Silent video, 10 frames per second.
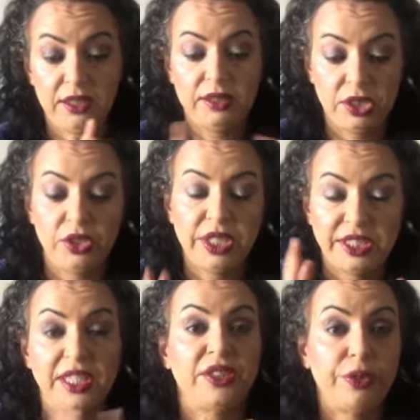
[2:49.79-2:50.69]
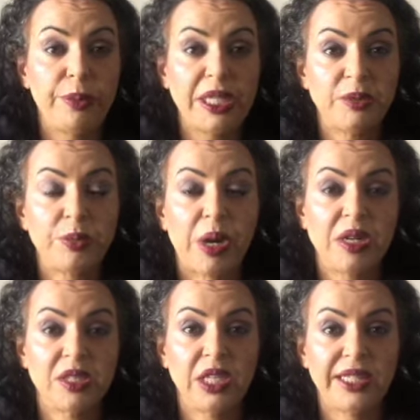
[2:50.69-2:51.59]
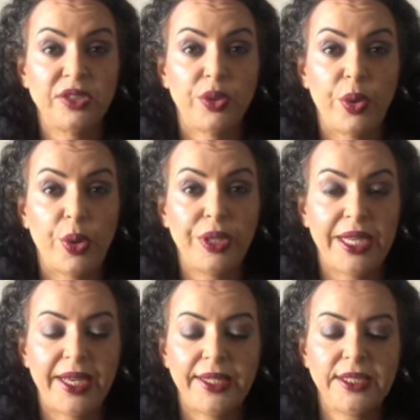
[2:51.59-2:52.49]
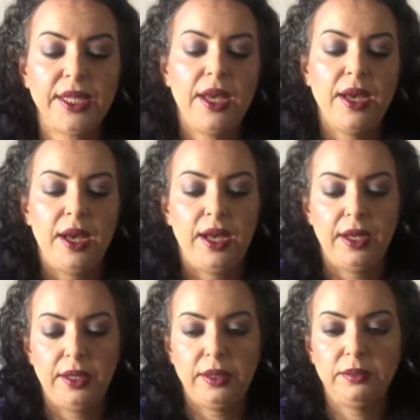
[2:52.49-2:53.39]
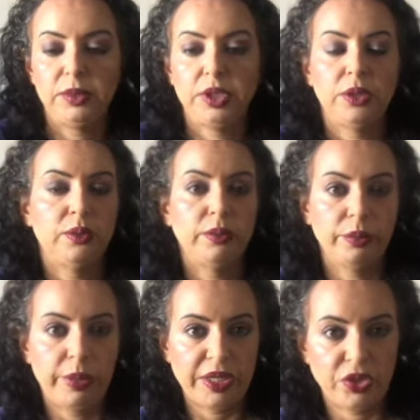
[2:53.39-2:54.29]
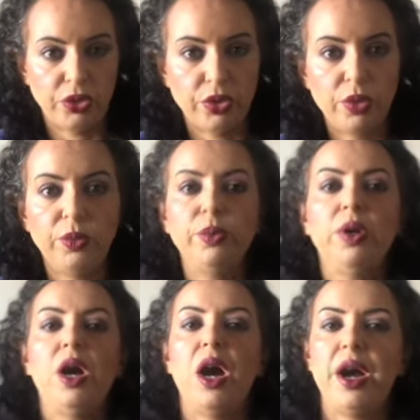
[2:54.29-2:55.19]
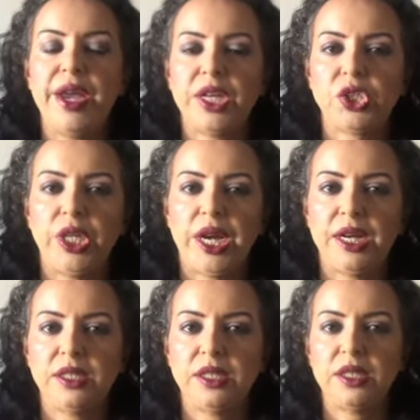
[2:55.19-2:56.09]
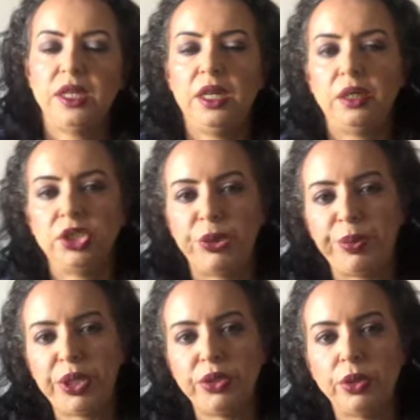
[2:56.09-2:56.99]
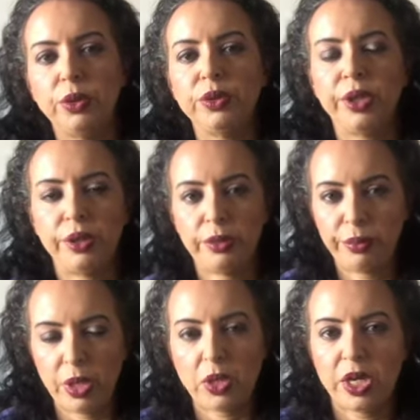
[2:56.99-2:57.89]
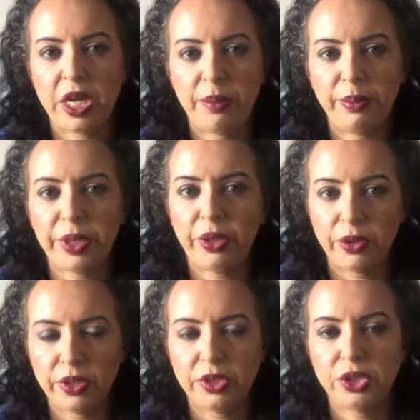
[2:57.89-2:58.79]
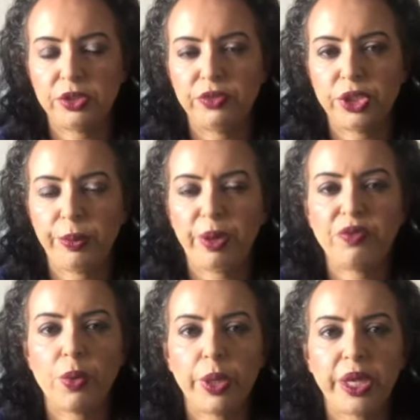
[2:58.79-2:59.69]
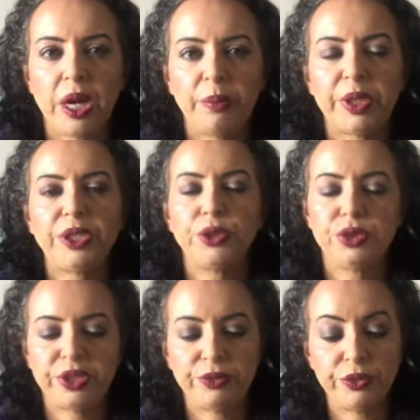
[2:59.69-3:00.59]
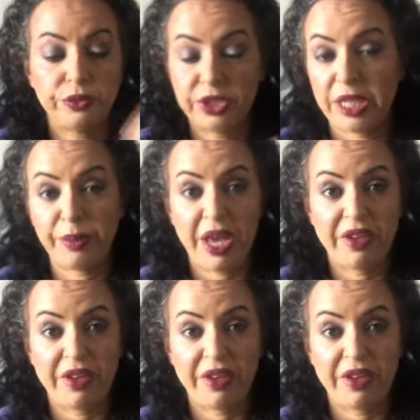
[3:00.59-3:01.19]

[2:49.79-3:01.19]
you know, they sent a replacement parcel and so on. And you know, as you know, I actually asked Shipito, the locker company, or the shipping forwarding company, to send me